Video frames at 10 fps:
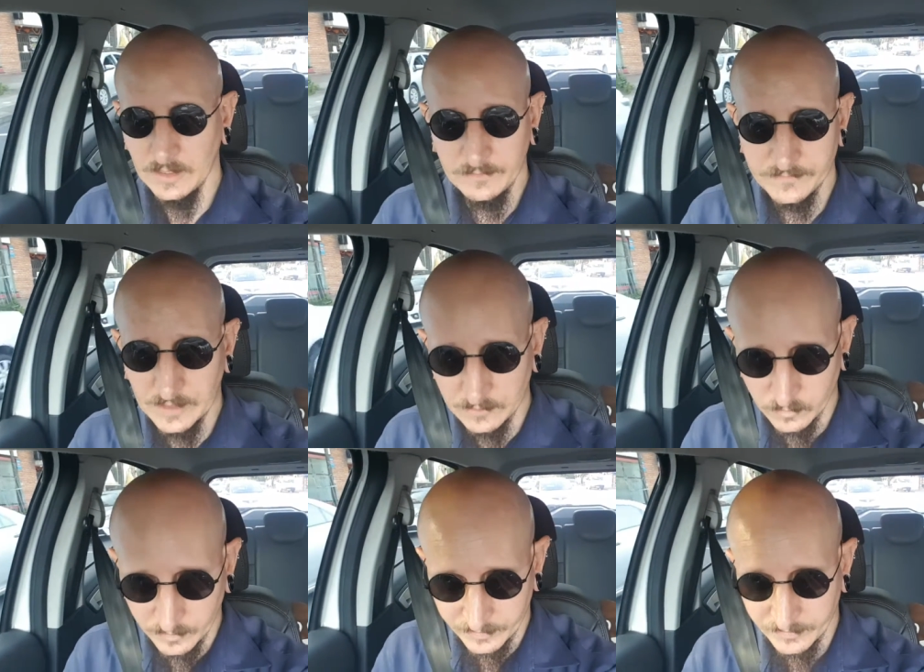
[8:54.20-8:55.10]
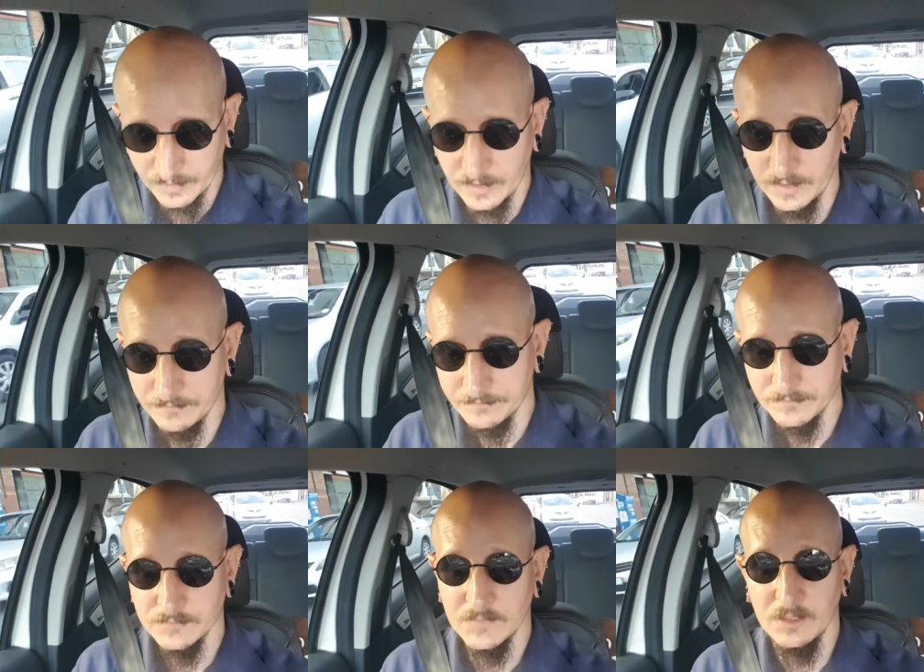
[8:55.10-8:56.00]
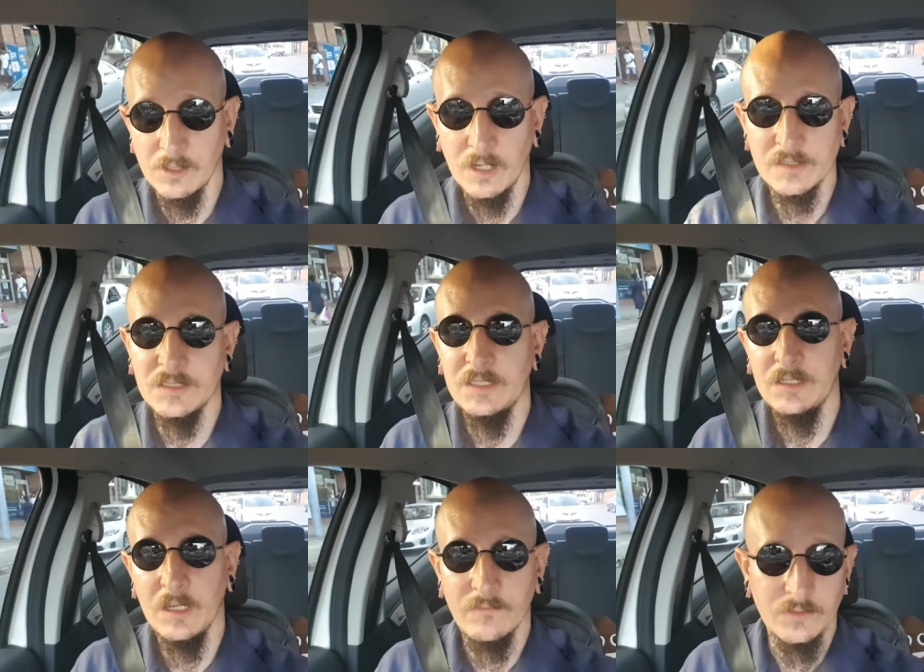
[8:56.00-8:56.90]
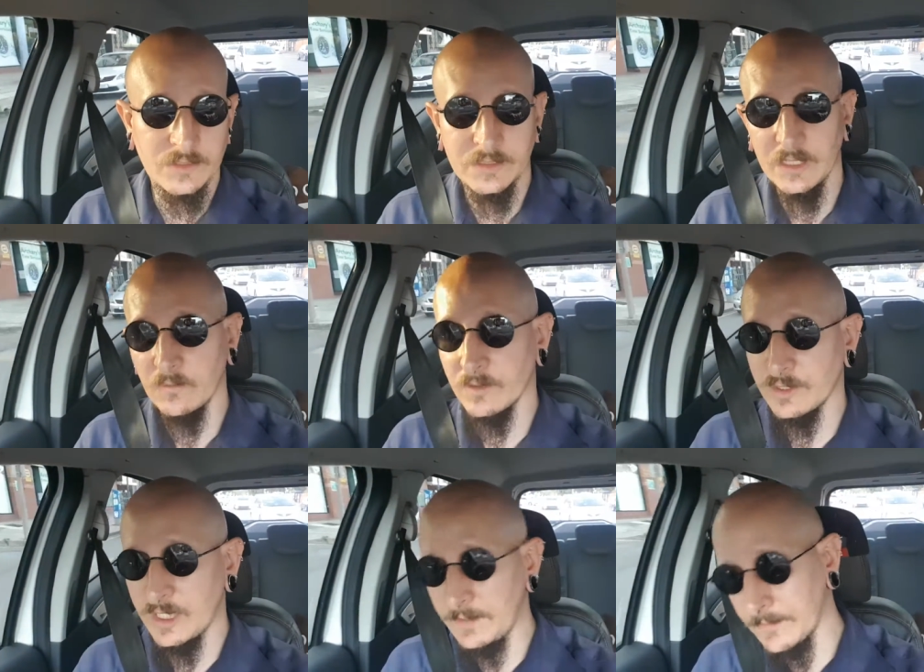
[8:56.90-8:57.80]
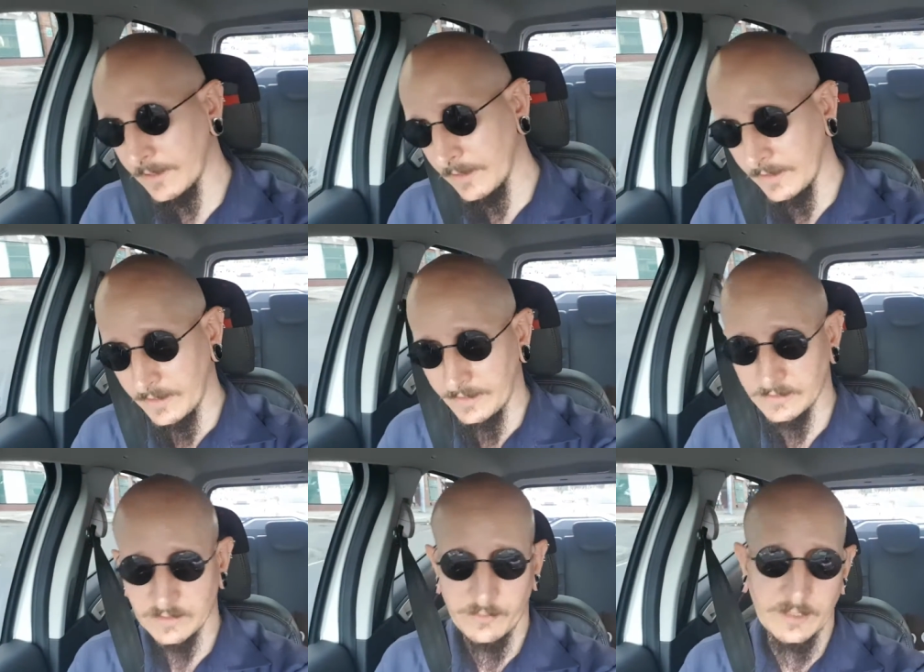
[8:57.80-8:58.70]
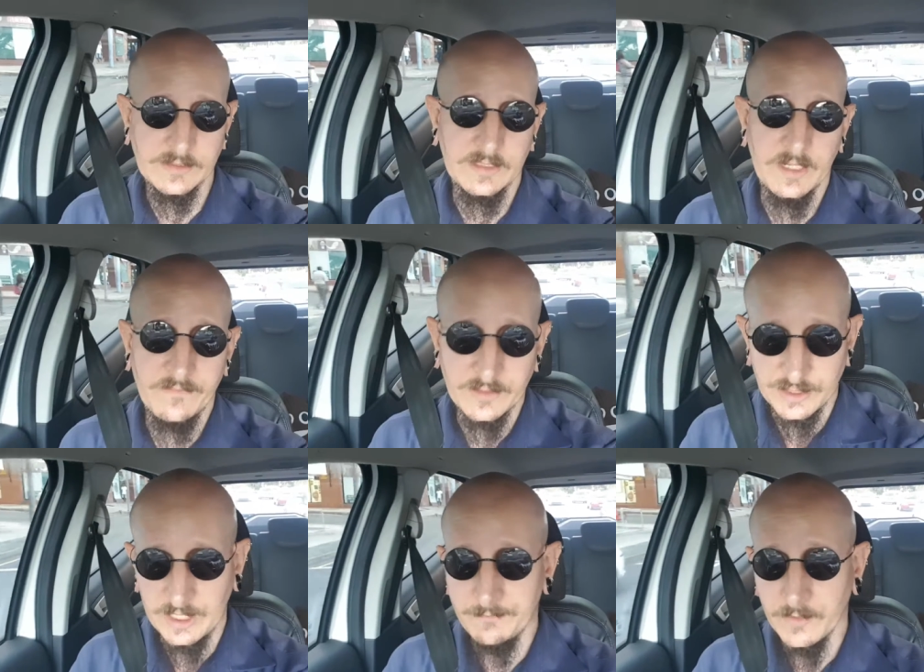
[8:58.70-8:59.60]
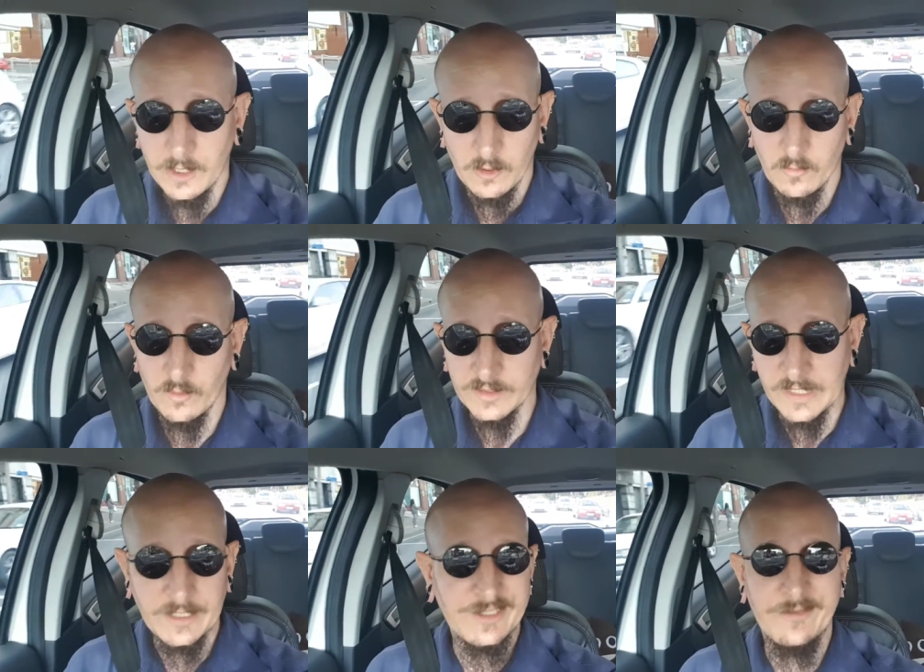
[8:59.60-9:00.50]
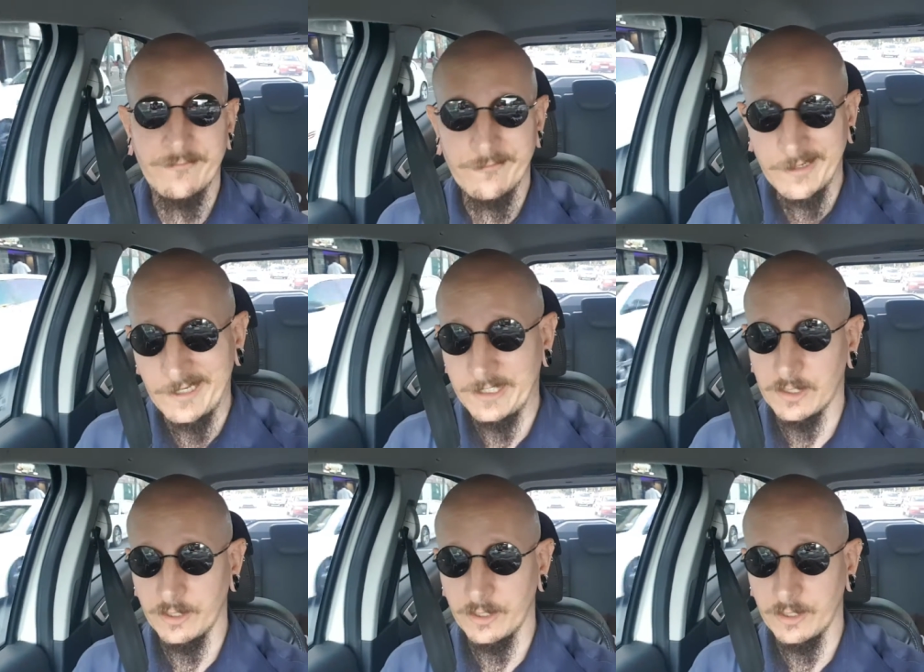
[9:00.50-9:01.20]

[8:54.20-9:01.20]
I've dealt with uh, nasty, I've also dealt with cheap. And surprisingly enough, the cheap was actually really